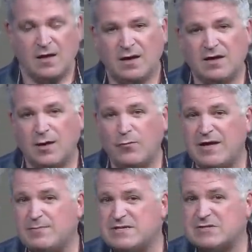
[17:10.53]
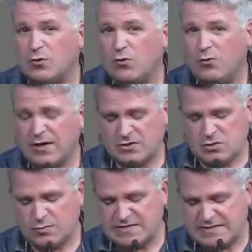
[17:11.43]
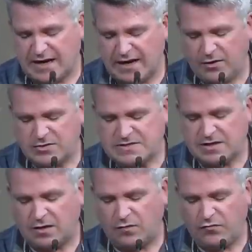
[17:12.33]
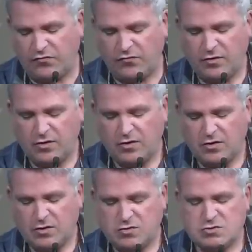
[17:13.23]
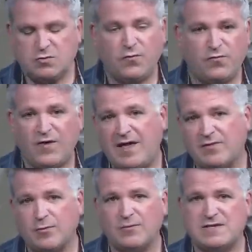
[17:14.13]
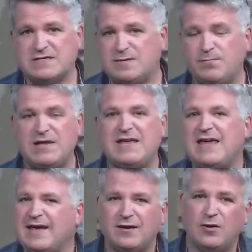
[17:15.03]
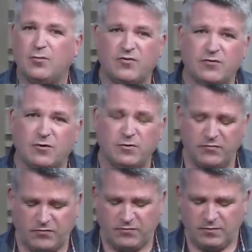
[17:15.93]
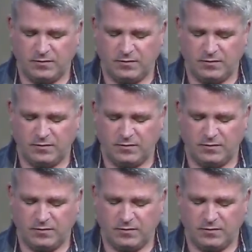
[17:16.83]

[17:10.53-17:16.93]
And yet we can be so quick to resign ourselves to a fate that we simply can't know is ours,